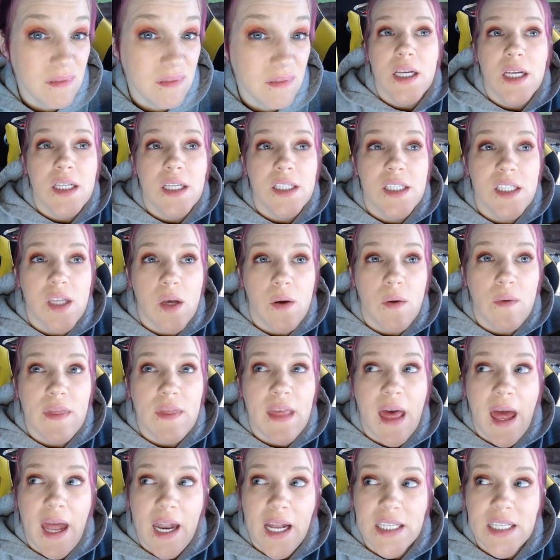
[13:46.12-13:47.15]
So
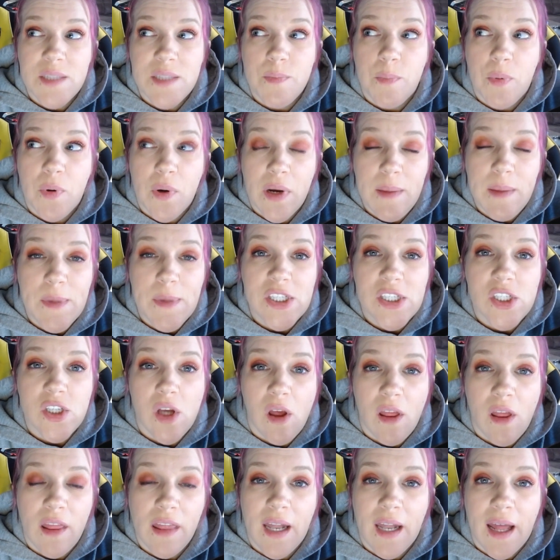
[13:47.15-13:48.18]
that is pretty much
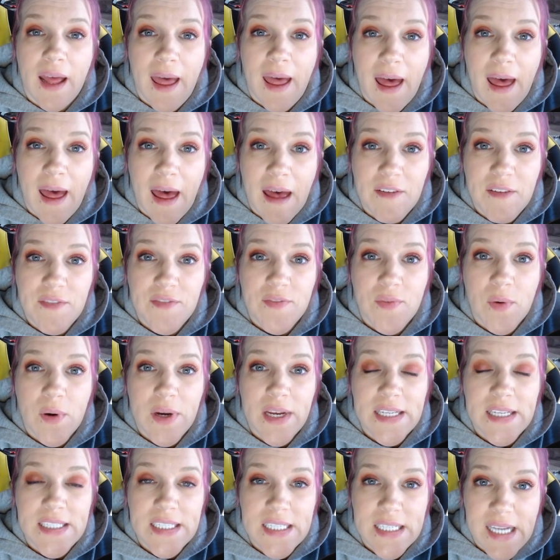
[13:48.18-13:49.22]
all that I have for
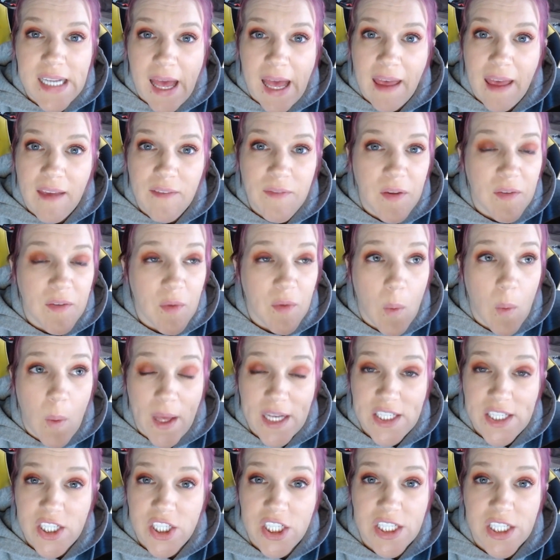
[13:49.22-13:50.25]
you today. If you have
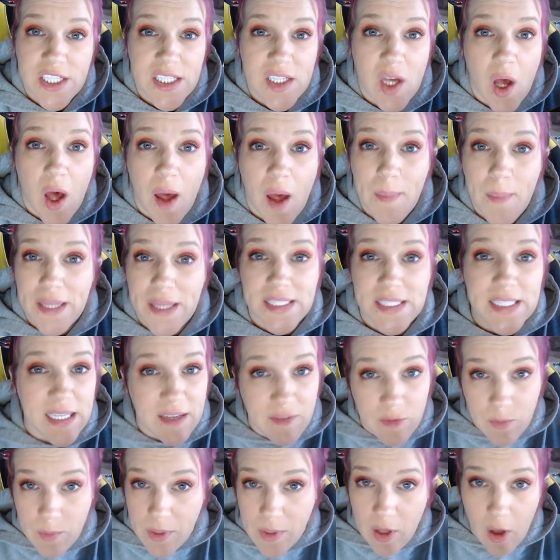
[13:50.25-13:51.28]
questions, comments,
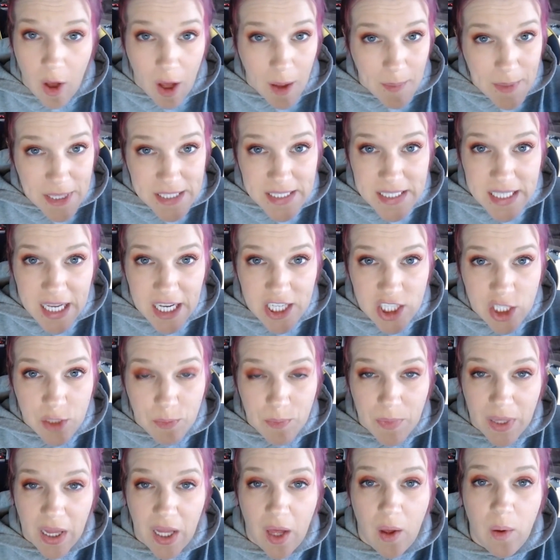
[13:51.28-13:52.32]
leave them in the comment
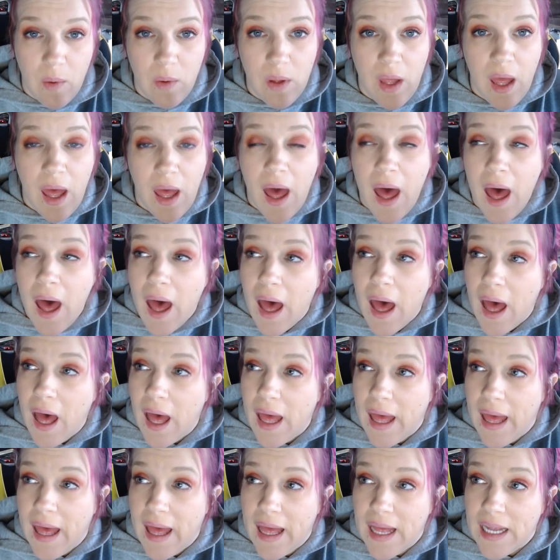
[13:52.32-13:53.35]
section below.
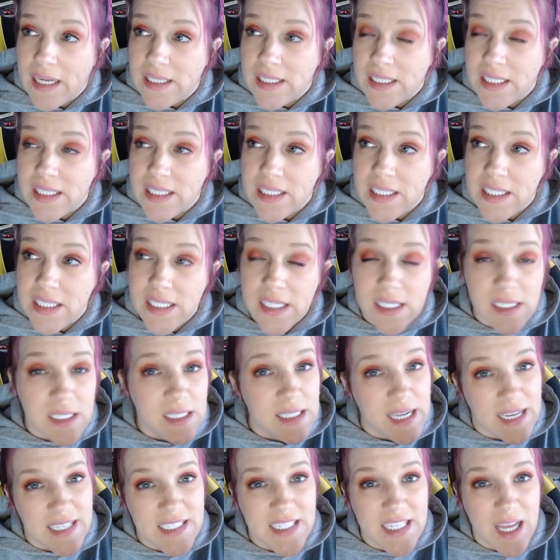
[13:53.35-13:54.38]
And until
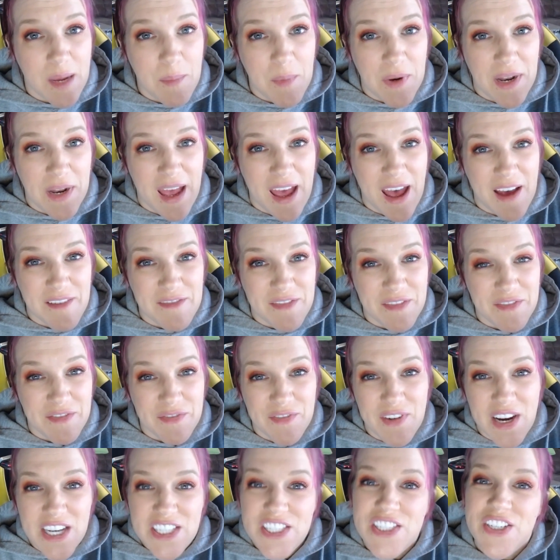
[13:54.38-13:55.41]
next time, when I have a
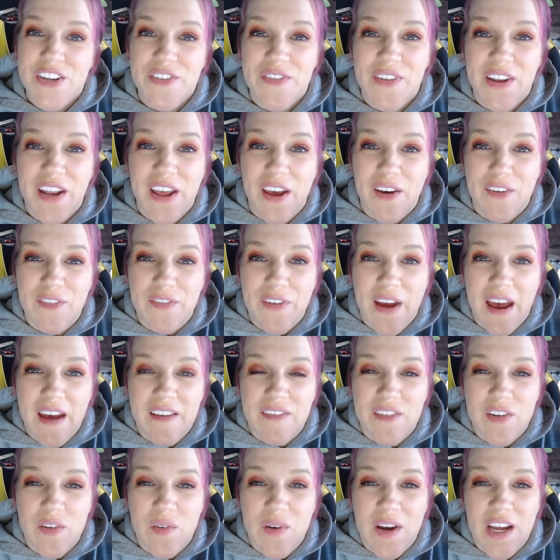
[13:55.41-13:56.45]
fresh new video for
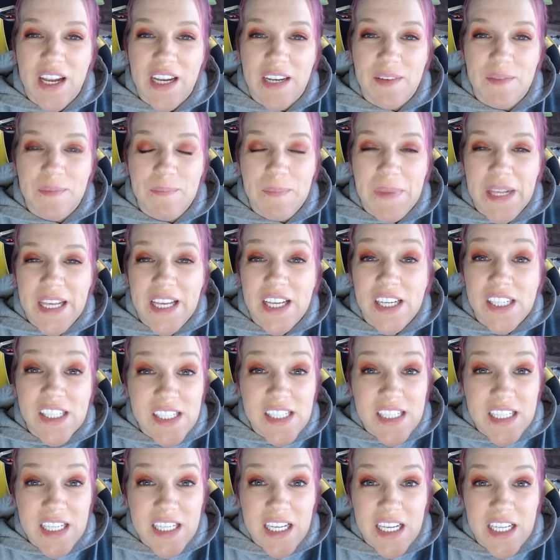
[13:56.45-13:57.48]
everyone, be
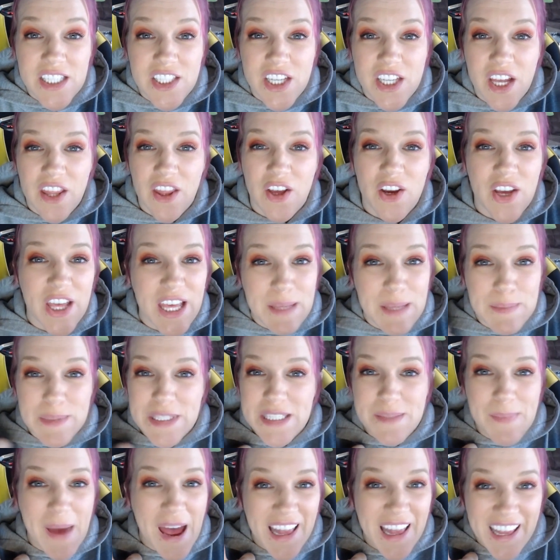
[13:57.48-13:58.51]
good to each other, keep
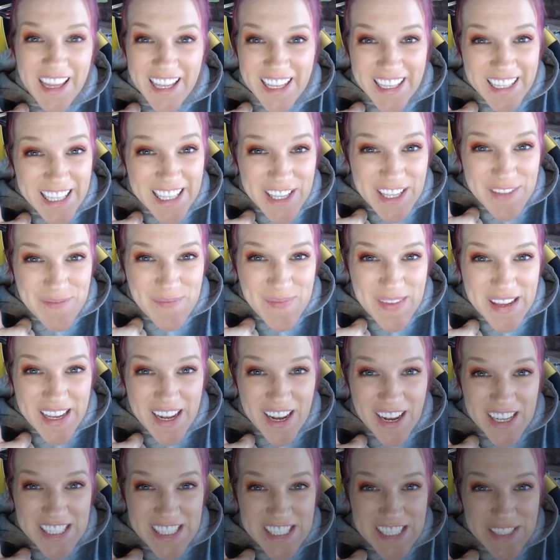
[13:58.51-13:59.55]
smiling, and keep
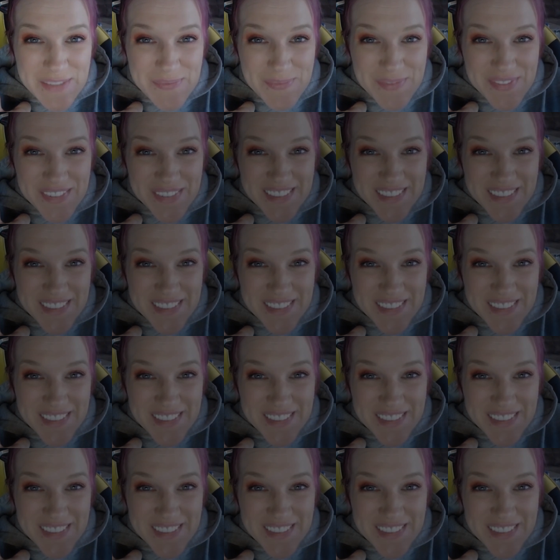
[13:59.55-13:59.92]
being awesome.